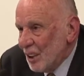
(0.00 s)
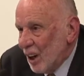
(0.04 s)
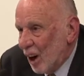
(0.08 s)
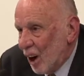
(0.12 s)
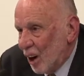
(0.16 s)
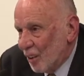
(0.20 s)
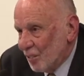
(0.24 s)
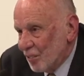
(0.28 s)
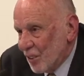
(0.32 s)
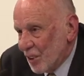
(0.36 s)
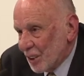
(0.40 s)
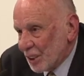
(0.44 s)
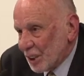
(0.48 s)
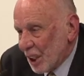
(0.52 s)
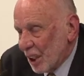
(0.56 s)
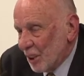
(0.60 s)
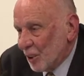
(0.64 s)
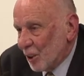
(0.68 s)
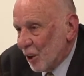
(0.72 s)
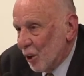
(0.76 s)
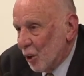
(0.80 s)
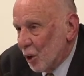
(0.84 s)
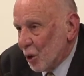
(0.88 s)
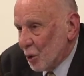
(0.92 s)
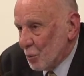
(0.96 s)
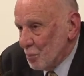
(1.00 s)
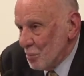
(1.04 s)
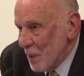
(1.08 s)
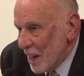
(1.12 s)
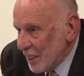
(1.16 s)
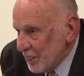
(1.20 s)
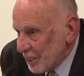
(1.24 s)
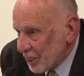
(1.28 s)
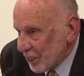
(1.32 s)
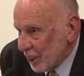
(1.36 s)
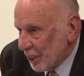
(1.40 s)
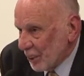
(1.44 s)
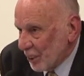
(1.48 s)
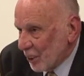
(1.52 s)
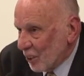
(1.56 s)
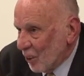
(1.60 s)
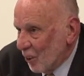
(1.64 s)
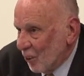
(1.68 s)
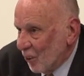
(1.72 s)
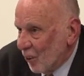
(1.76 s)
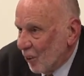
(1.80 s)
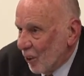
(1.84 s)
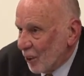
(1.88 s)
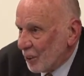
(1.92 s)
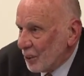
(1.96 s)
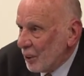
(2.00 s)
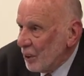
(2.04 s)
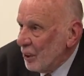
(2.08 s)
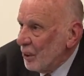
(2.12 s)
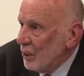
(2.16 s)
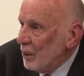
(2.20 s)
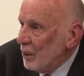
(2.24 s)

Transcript: of the so-called Mason Court,